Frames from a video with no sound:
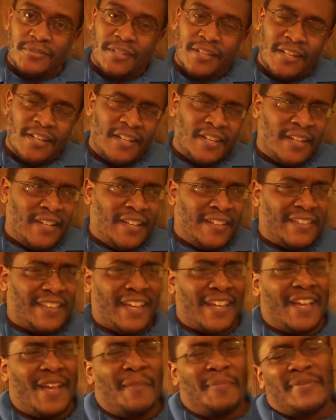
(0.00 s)
I
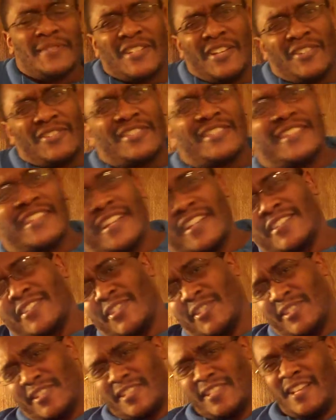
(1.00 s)
think episode six
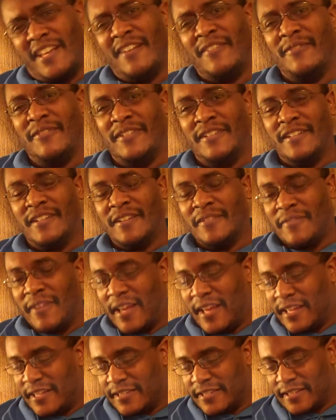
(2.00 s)
or seven of
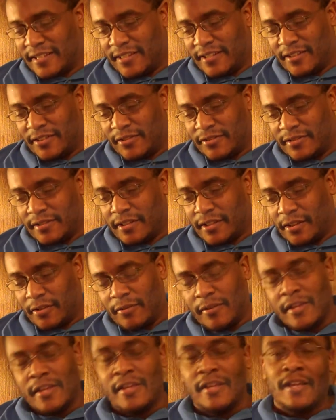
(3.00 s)
MadSkills. So
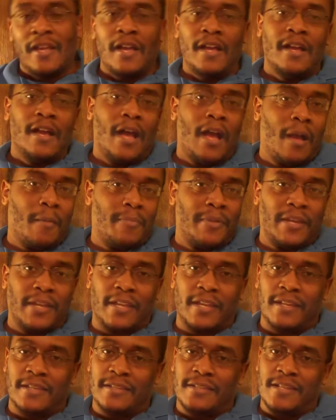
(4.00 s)
I've been
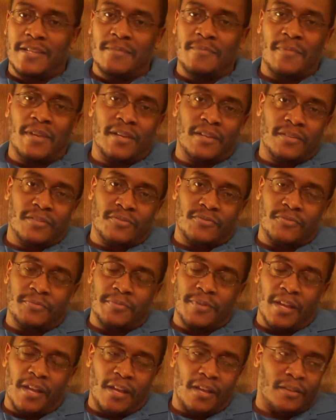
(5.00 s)
getting emails from
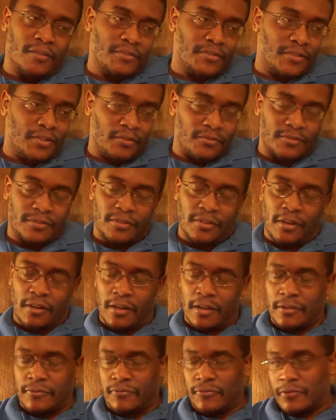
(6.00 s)
y'all. So
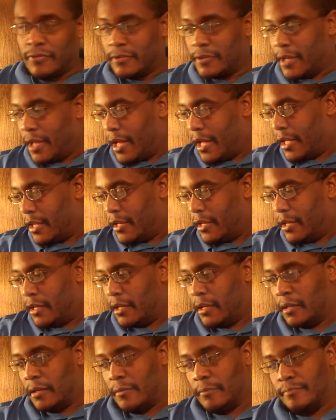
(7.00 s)
sorry for not
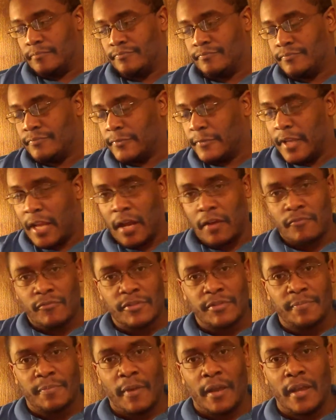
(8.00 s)
um, not
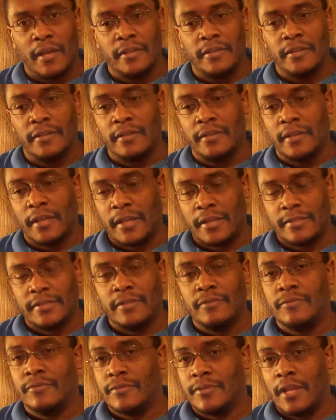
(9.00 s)
responding. Like I
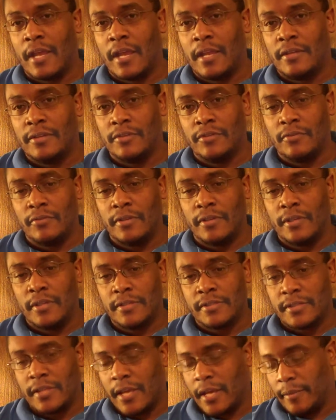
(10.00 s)
said, we're not doing the
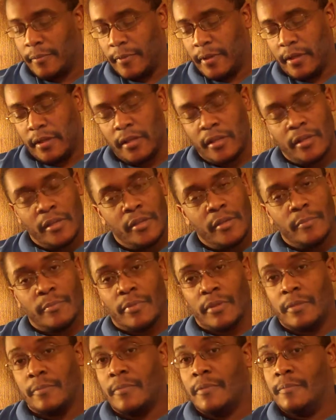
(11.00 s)
segment.
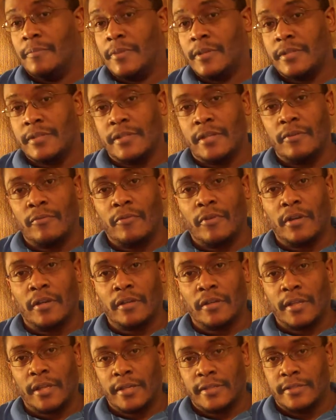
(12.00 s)
Brother been busy at
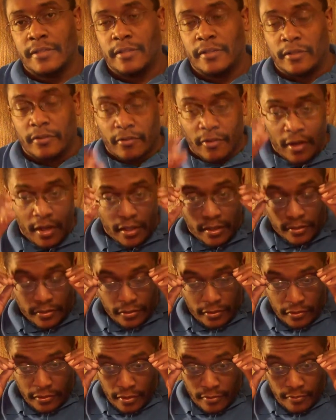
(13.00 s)
work. Like I said, the
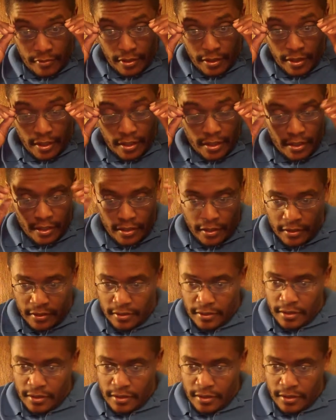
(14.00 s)
Chronicle. I mean, they had.